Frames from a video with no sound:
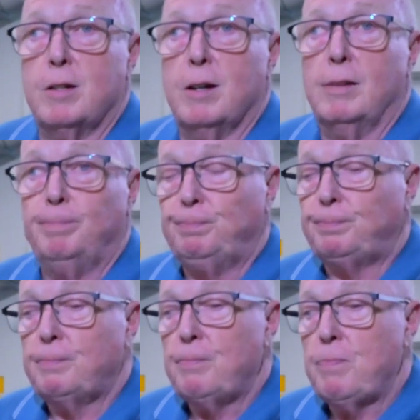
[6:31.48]
So
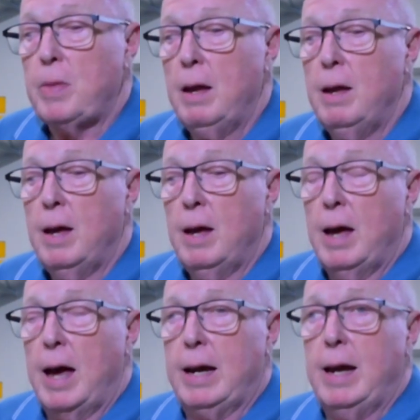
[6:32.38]

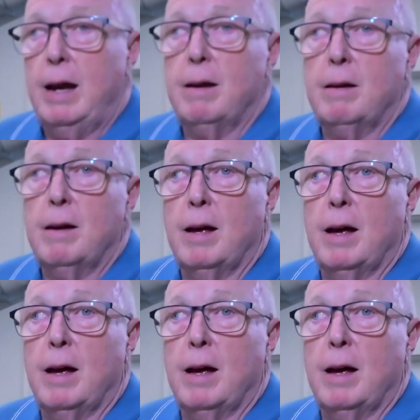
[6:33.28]
again,